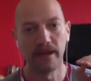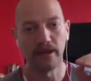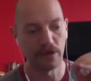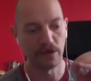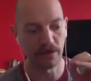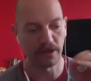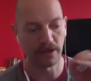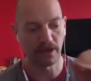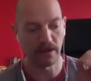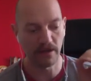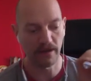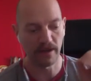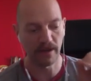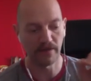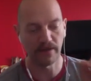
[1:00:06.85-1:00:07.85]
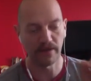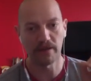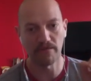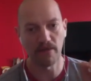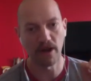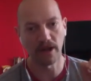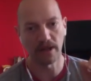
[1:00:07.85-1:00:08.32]
You are denying
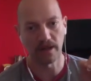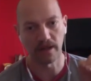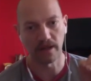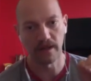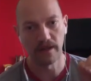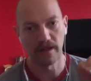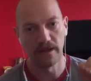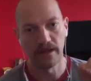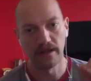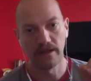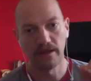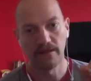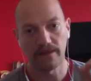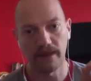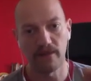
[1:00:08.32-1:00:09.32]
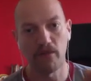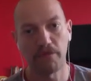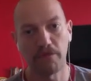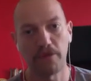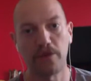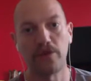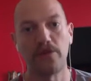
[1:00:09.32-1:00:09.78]
this writer their
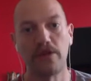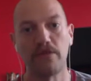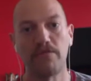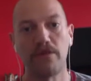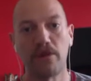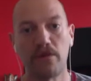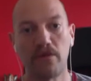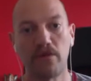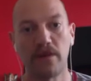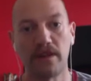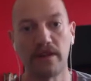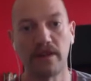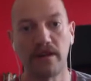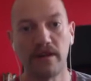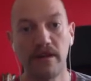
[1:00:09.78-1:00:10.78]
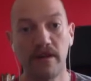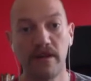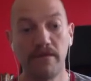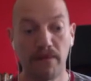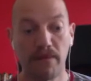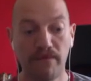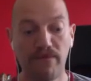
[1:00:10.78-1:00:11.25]
opportunity to be shortlisted
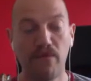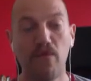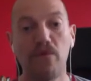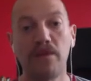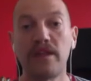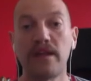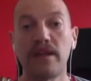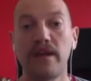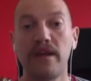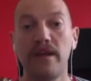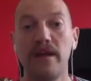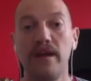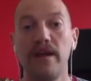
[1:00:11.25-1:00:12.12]
by forcing